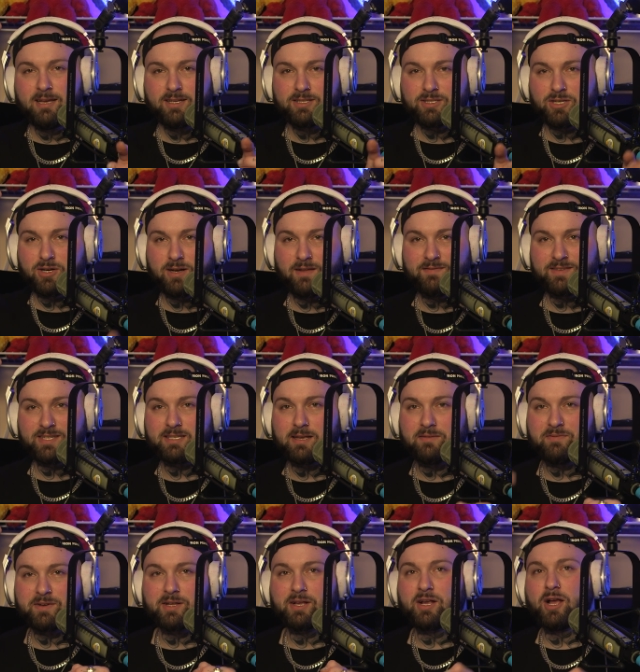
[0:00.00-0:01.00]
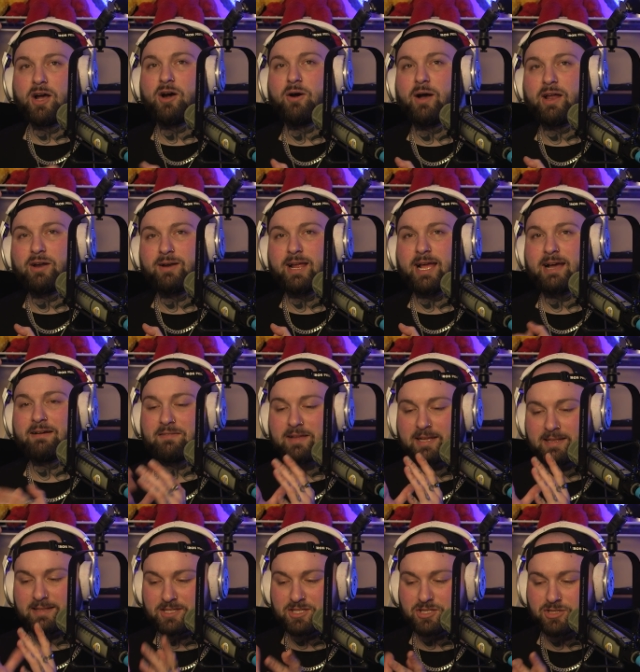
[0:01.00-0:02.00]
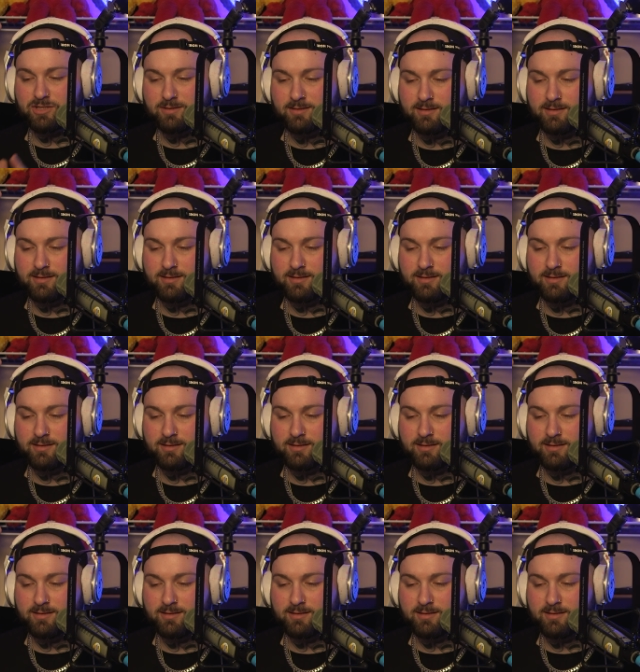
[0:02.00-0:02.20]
turn on the stuff and go i don't have like this